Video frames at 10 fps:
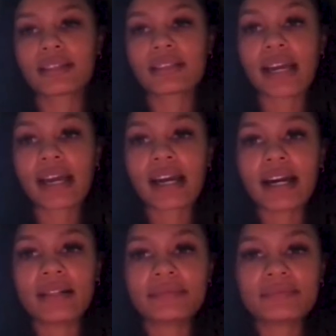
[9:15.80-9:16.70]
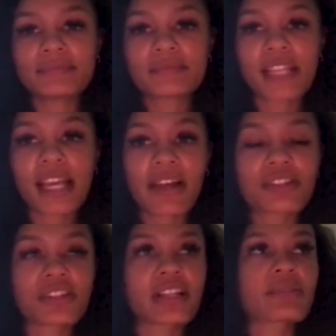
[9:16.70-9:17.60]
Yeah,
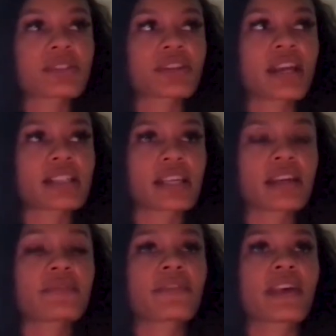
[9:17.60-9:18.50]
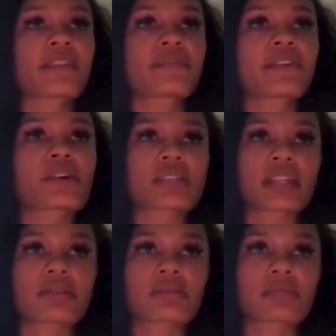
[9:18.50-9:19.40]
that journey was crazy. It feels
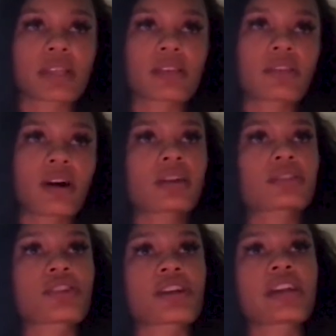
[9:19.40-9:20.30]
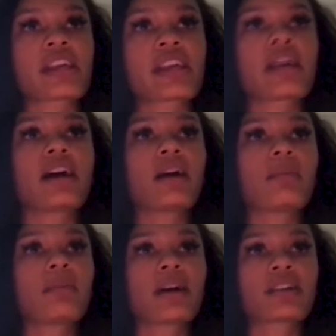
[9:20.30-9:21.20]
like it was a really long journey,
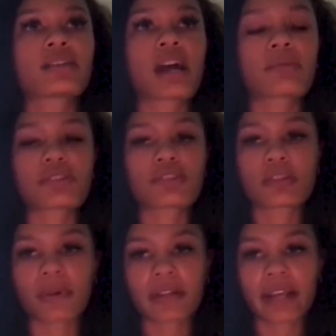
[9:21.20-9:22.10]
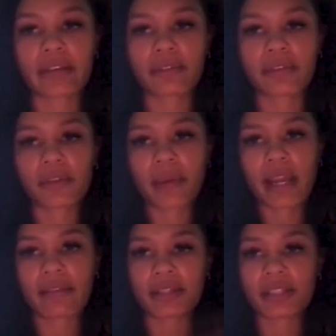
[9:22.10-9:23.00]
but I'm just super grateful for the
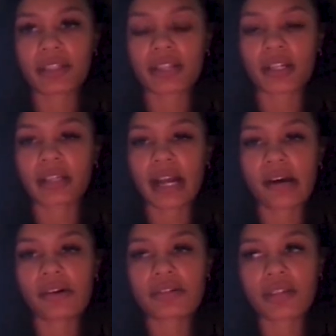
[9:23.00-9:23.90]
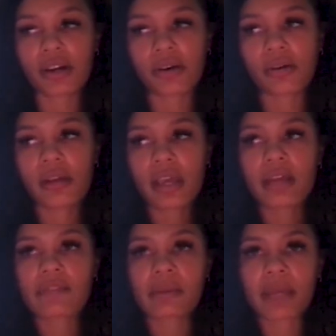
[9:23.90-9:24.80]
way everything turned out. So
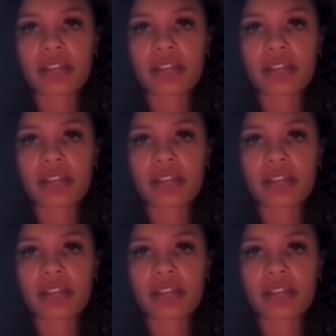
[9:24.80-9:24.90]
for me,